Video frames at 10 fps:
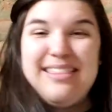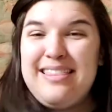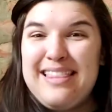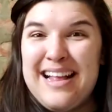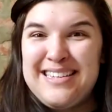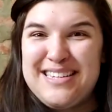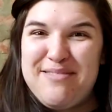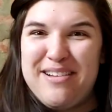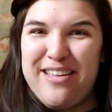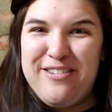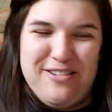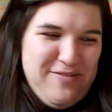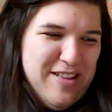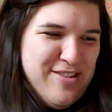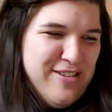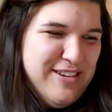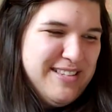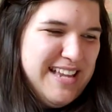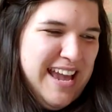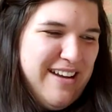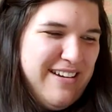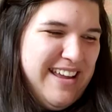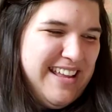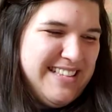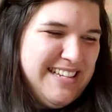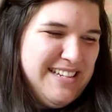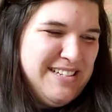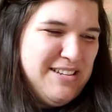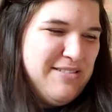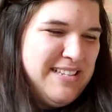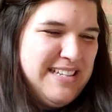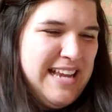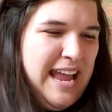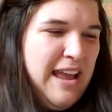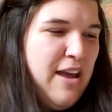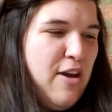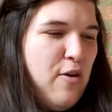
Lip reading: let's see what other adventures Harry gets into today